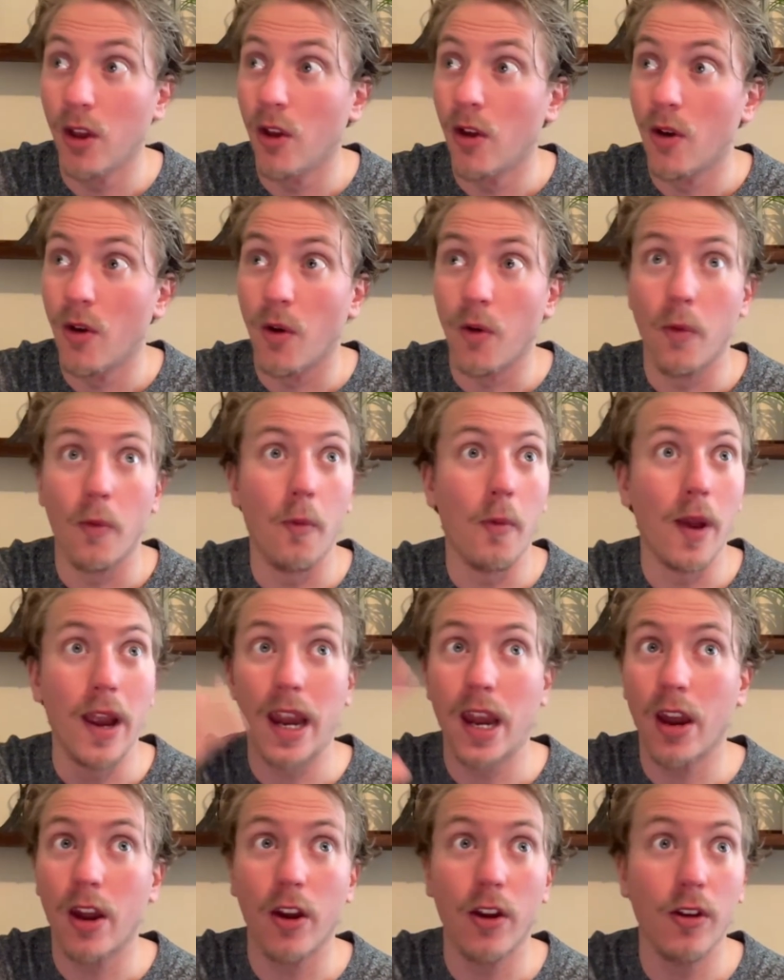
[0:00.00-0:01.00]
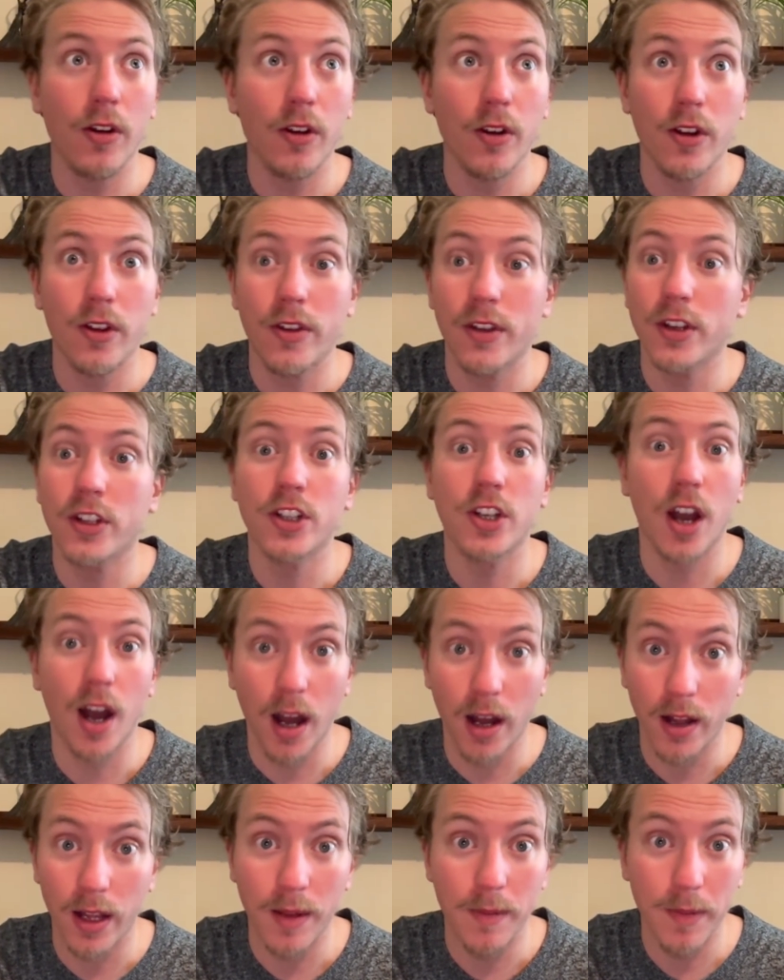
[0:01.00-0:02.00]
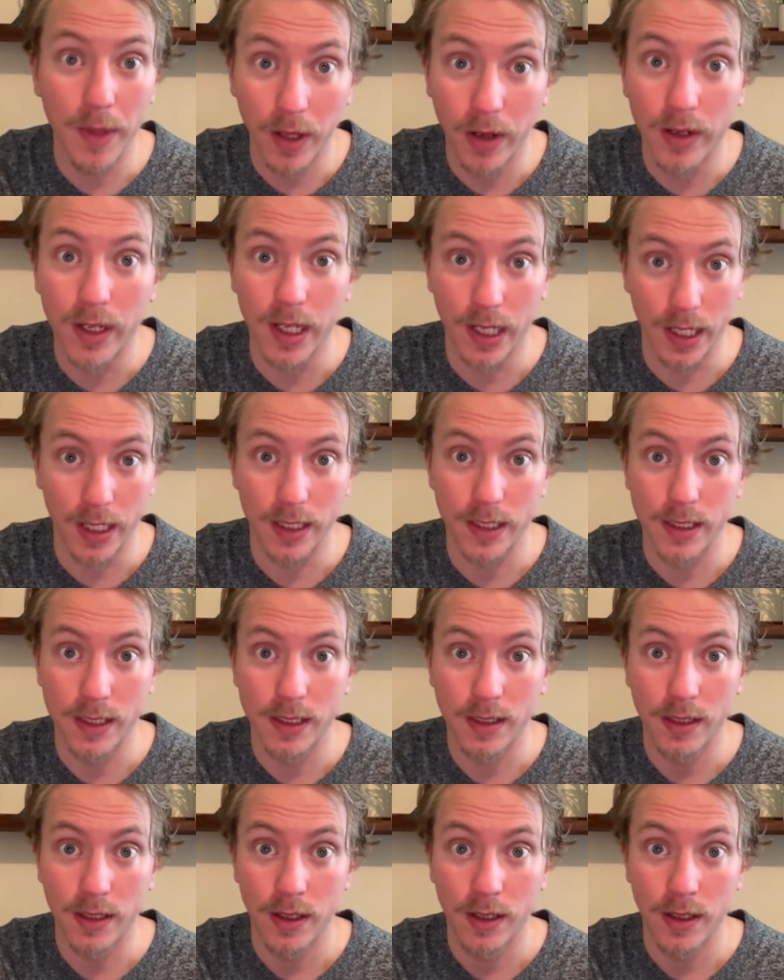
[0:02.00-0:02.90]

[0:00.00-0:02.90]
where the chocolate milk is,